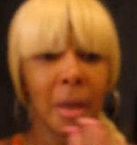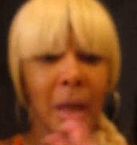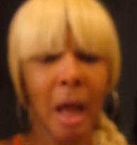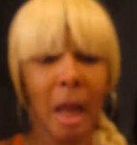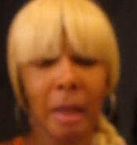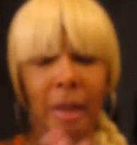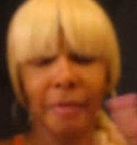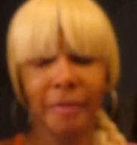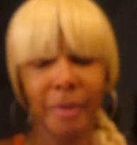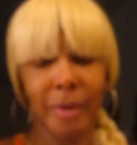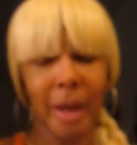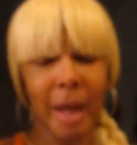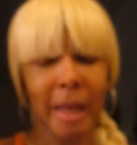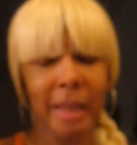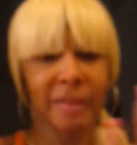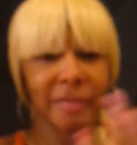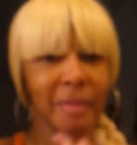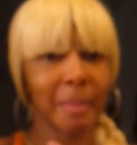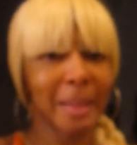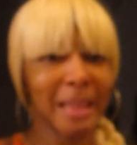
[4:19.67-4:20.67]
I love you
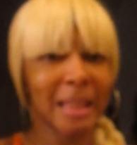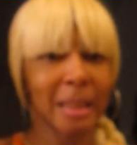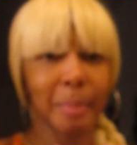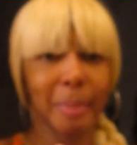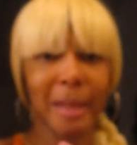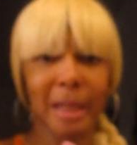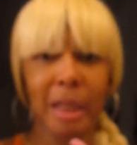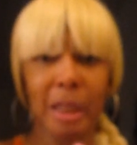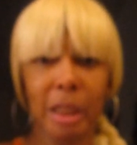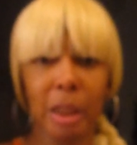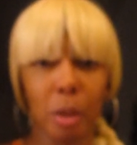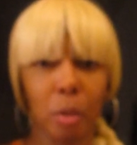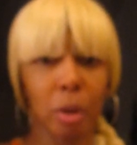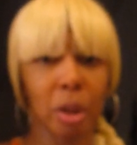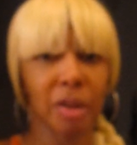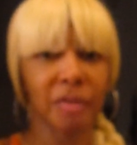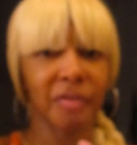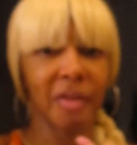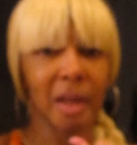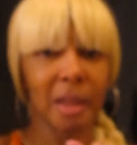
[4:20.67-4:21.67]
guys for basically being the
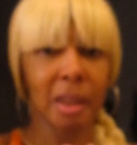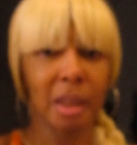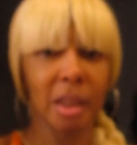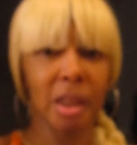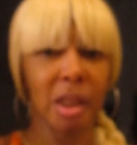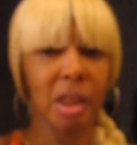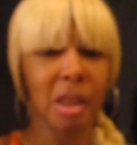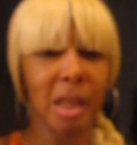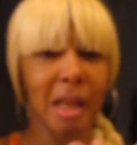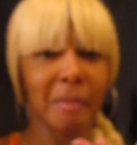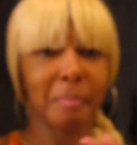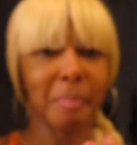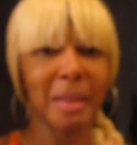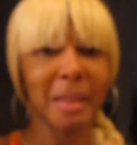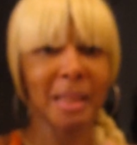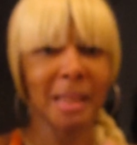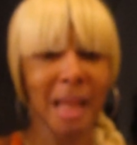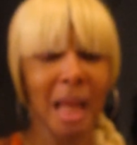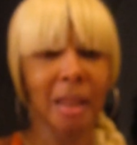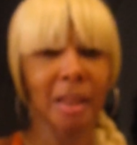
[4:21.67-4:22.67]
soldiers for our sisters have
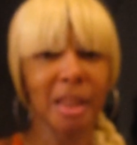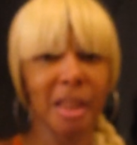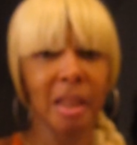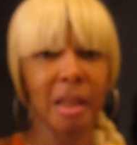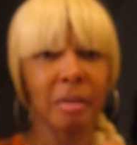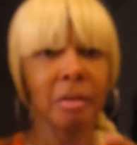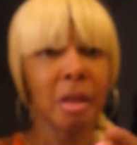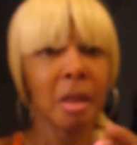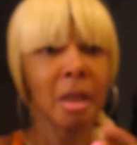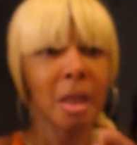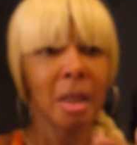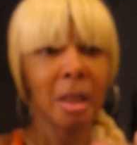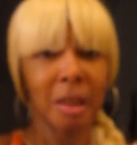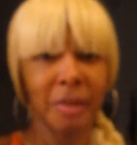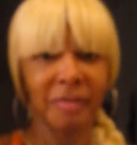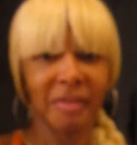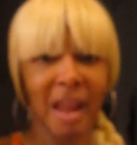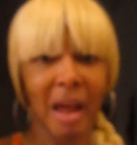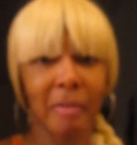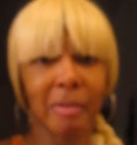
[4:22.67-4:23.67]
been sound since
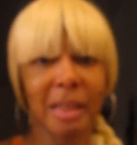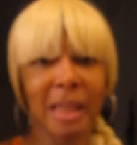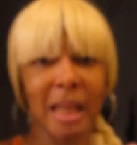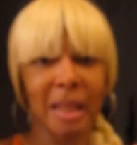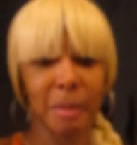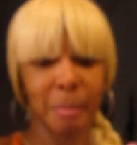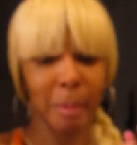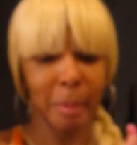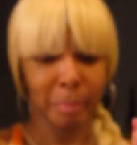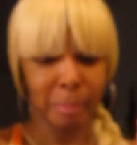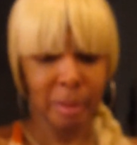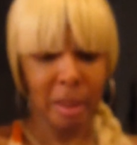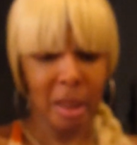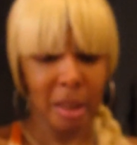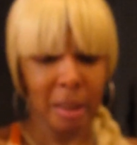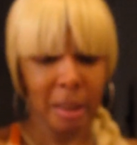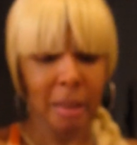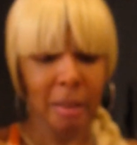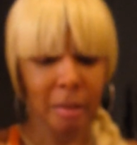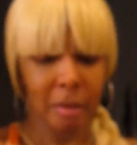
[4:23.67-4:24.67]
the flowers has been
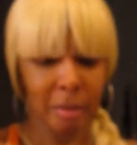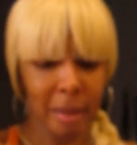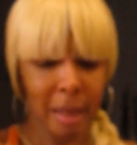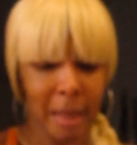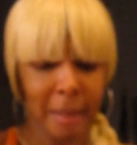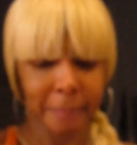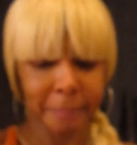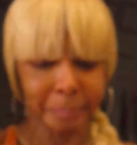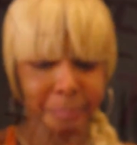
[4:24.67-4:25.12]
plucked. Okay.